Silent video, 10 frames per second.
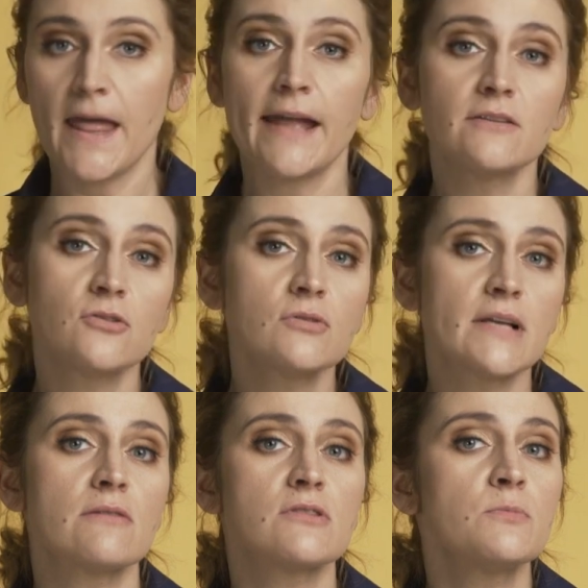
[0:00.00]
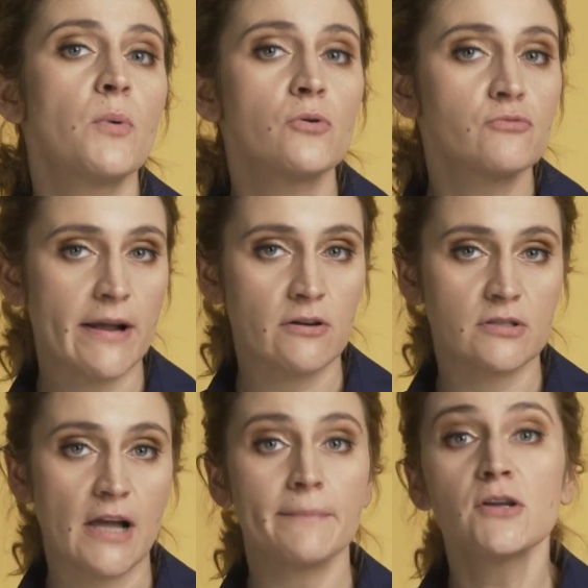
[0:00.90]
A 2000 point
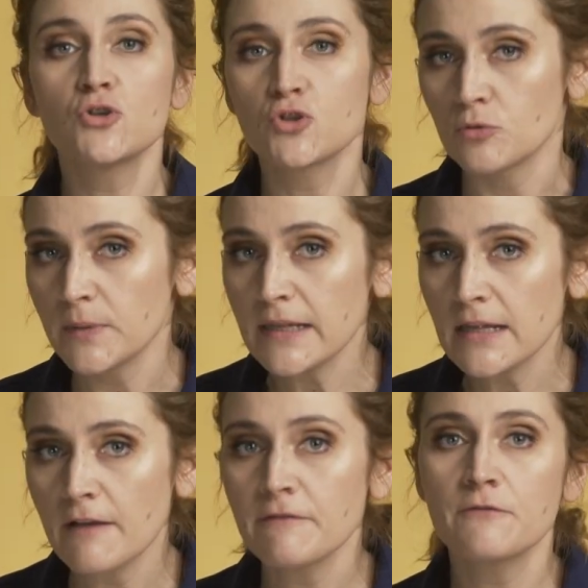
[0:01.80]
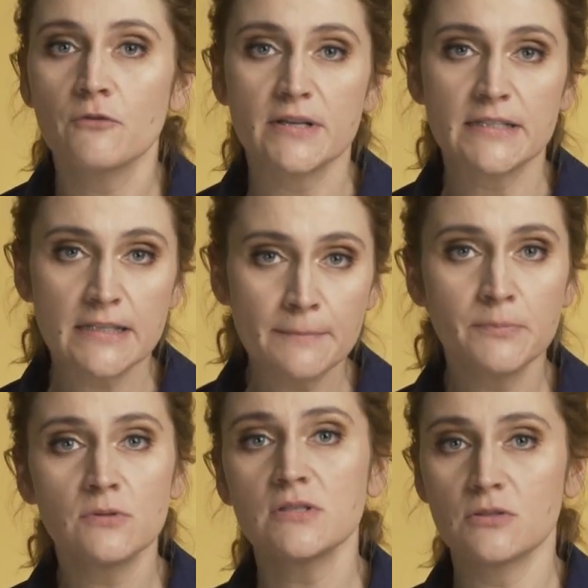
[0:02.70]
record time should be enough for a
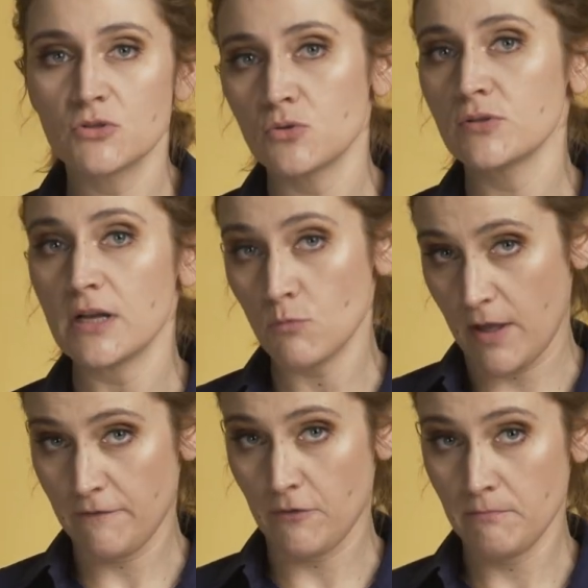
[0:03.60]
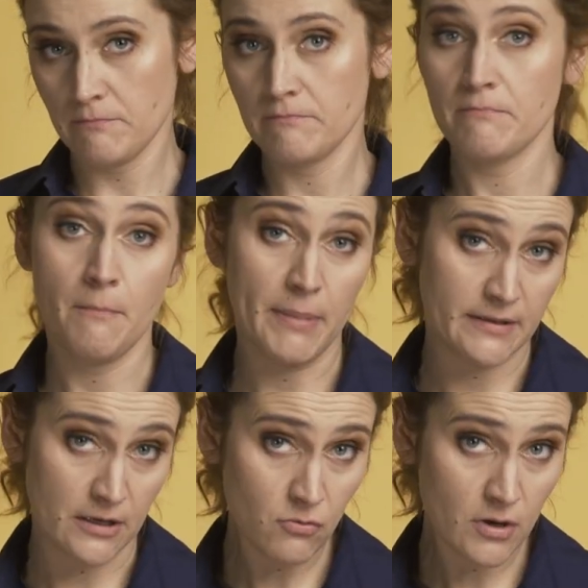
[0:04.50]
simple sinusoidal waveform.
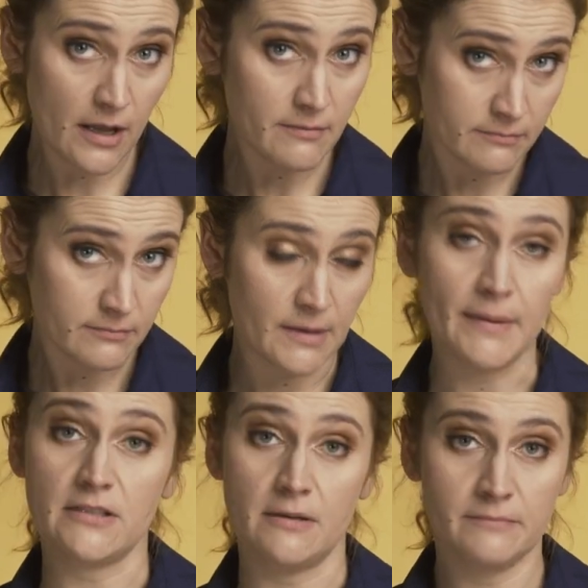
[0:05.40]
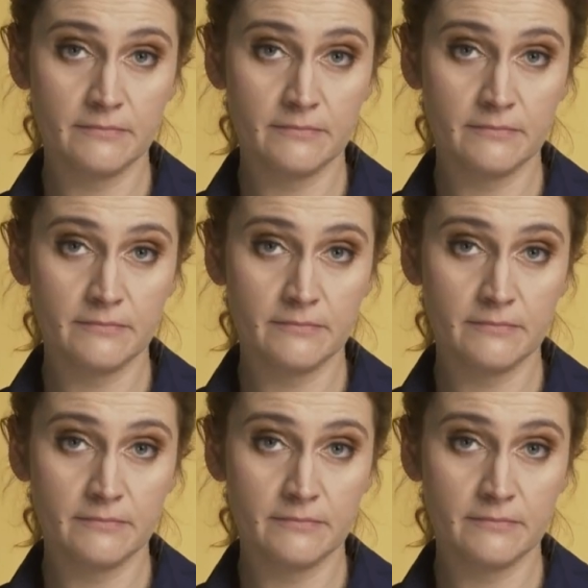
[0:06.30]
But the longer, the better.